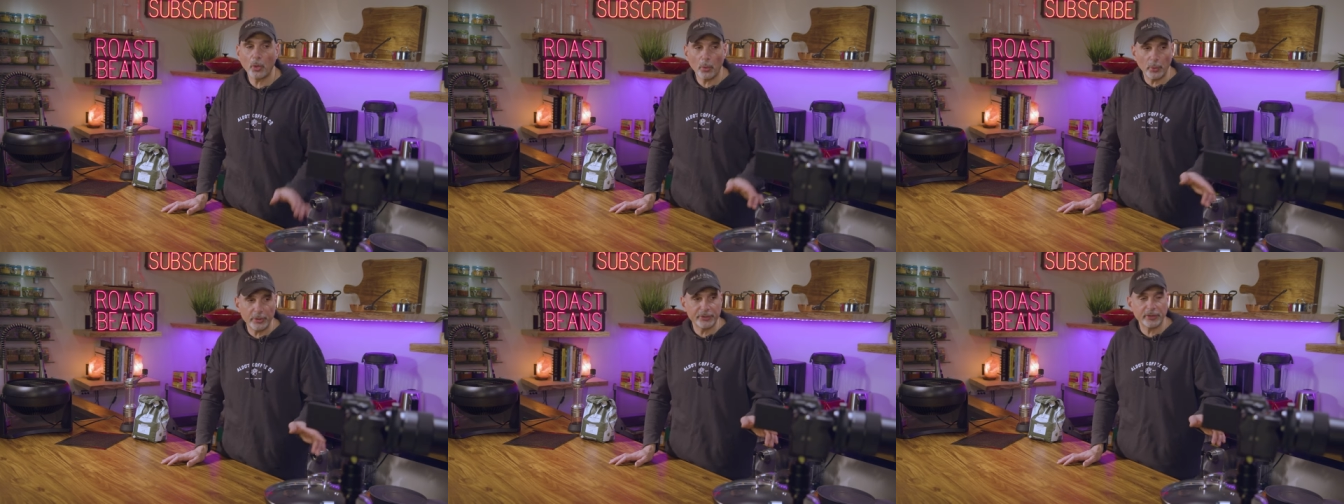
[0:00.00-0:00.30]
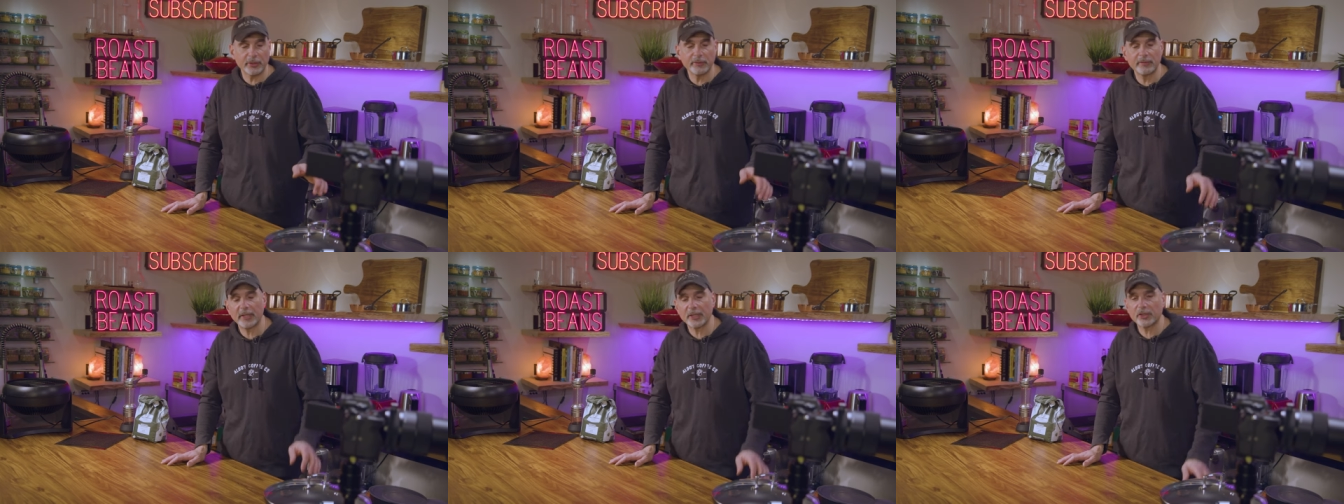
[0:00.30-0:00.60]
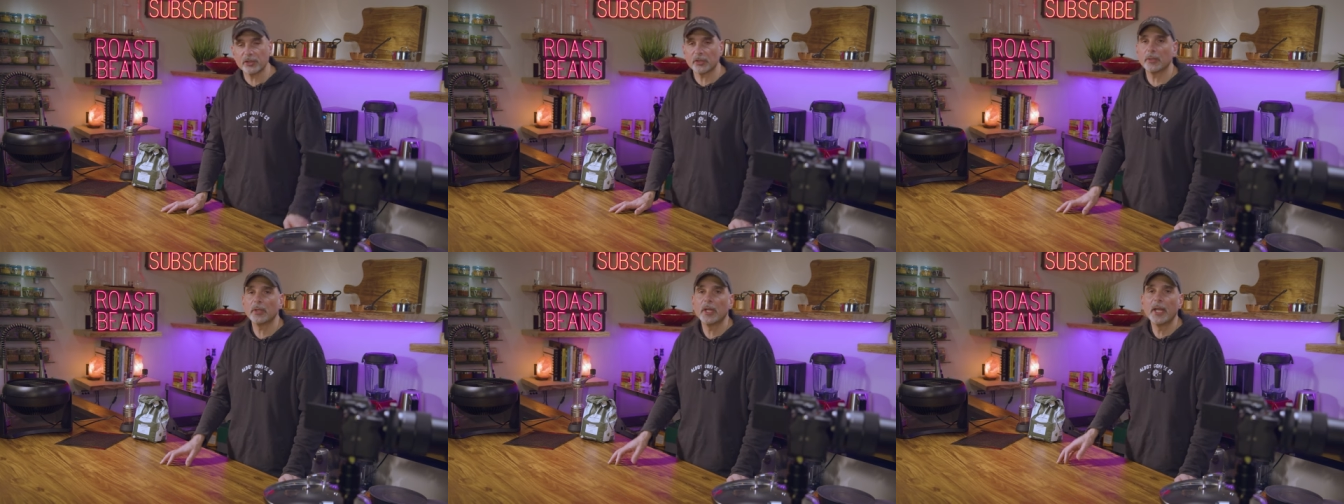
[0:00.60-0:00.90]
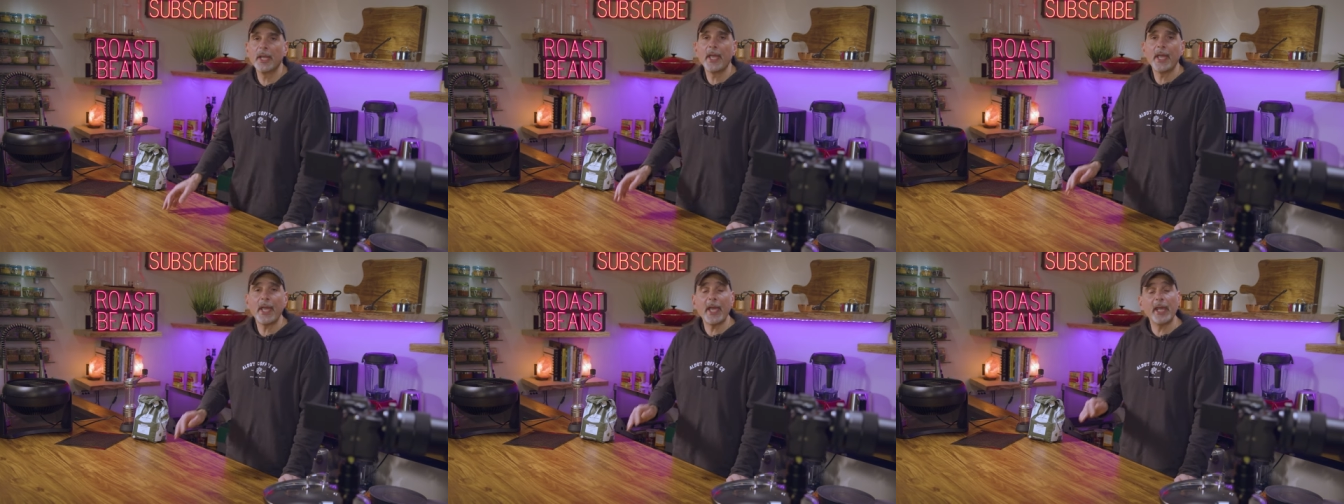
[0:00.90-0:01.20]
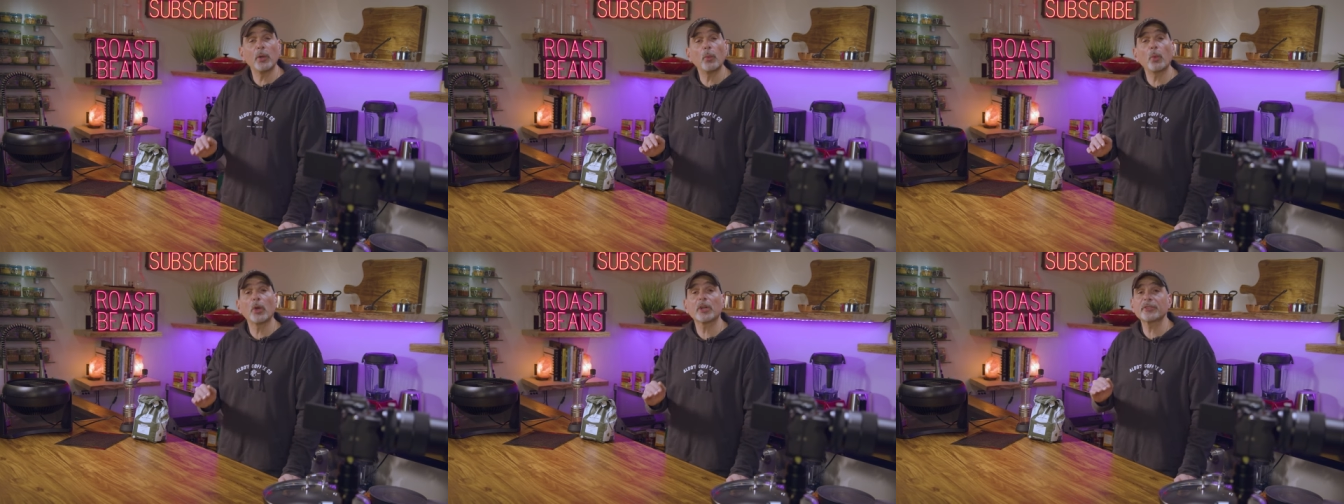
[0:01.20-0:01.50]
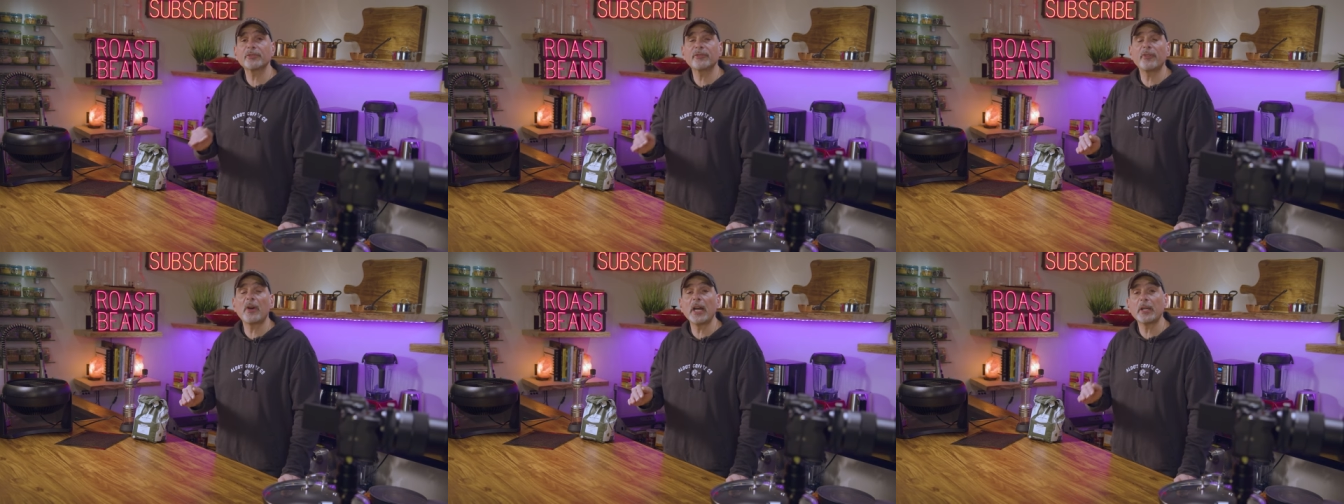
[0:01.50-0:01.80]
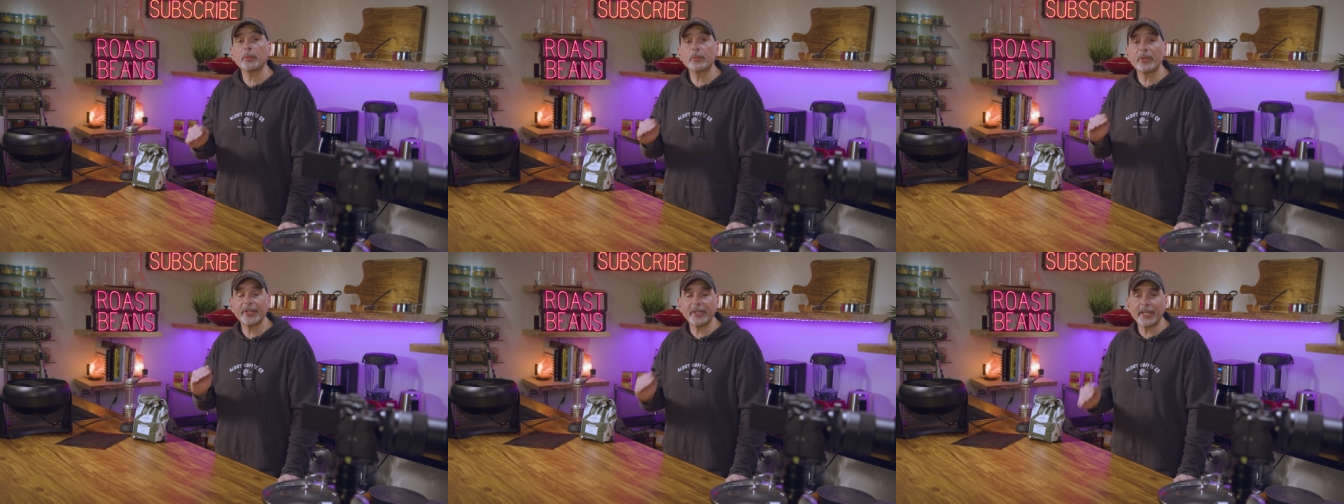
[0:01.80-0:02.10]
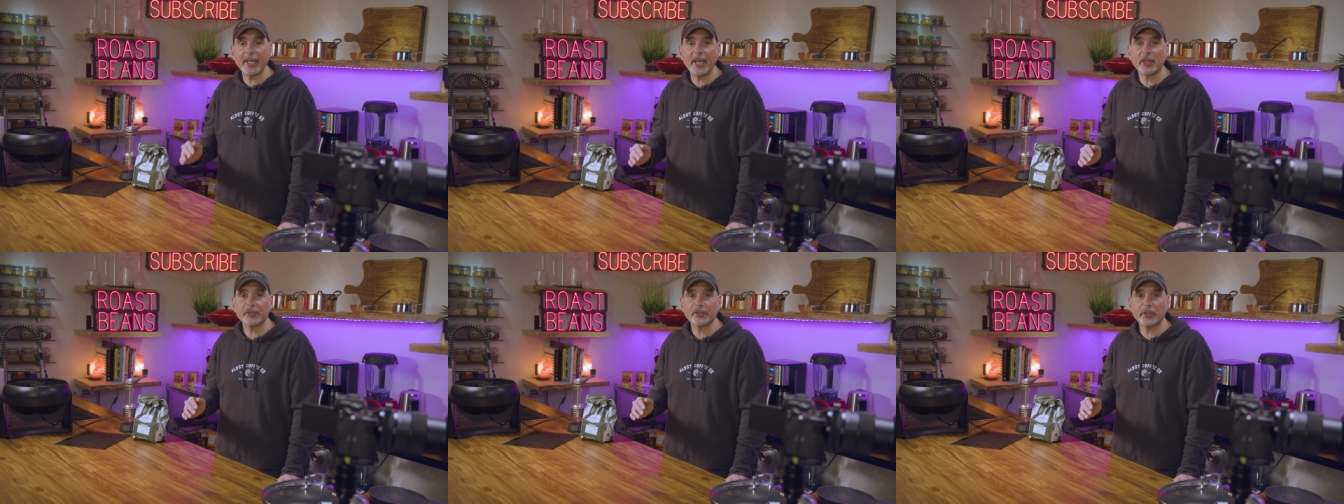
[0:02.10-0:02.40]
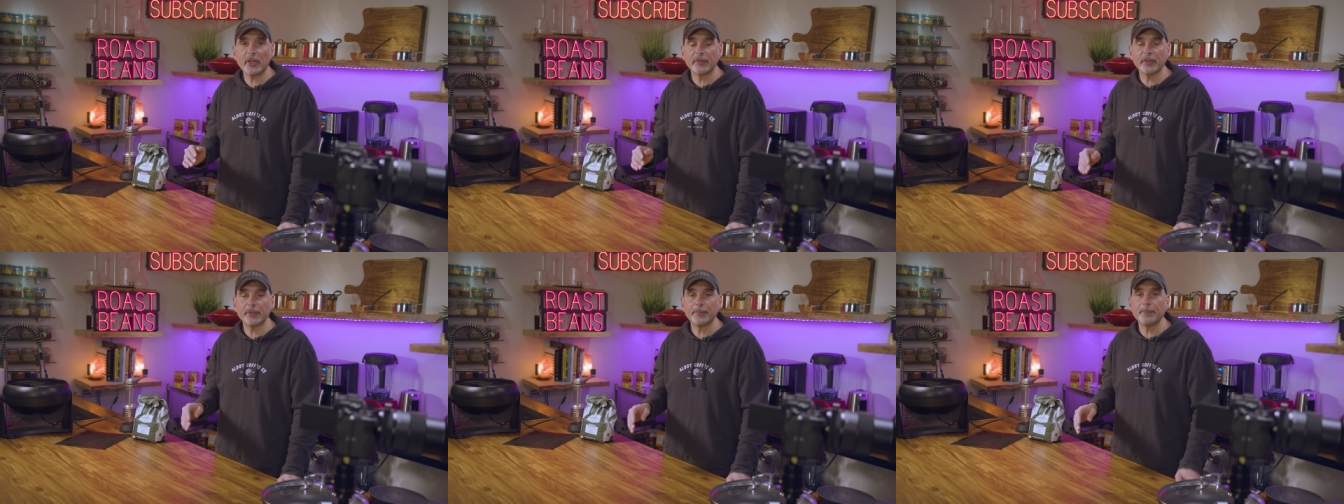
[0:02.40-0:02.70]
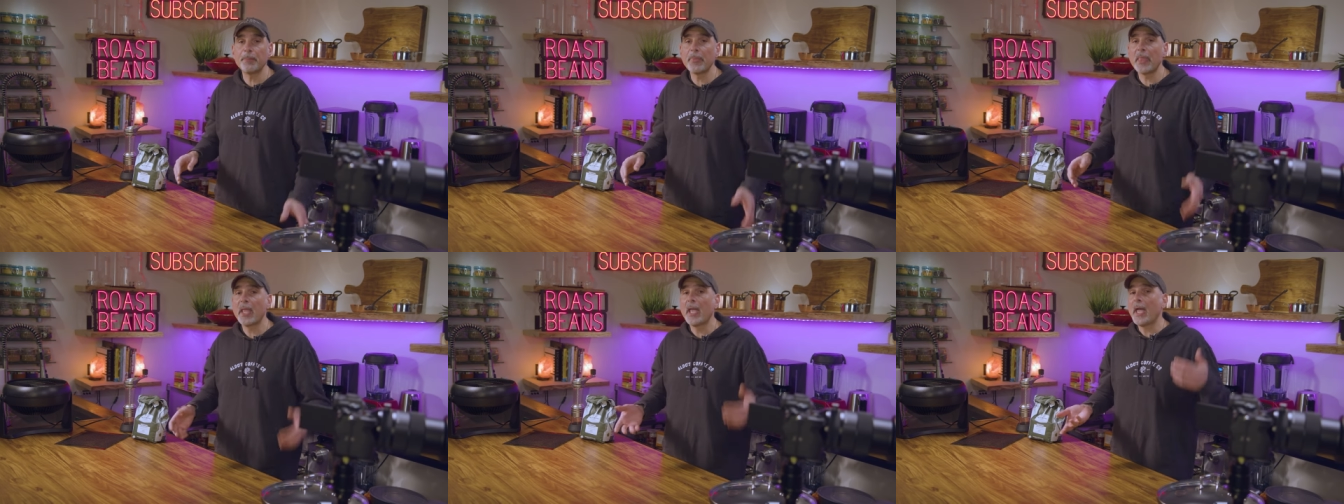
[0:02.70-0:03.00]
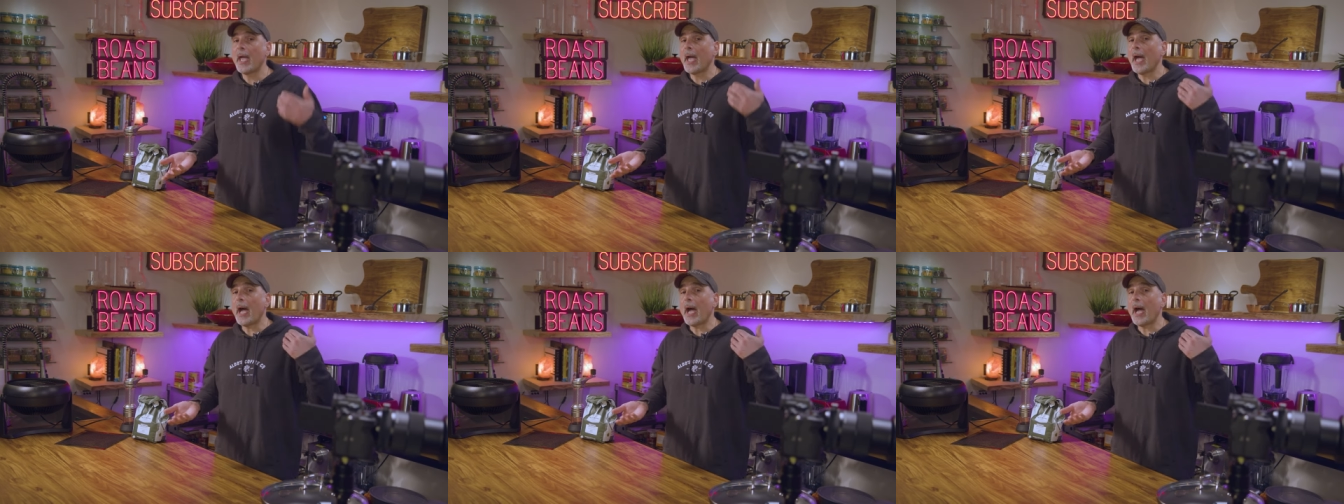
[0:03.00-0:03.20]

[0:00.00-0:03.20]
It's always convection, and it works fine with a gas oven.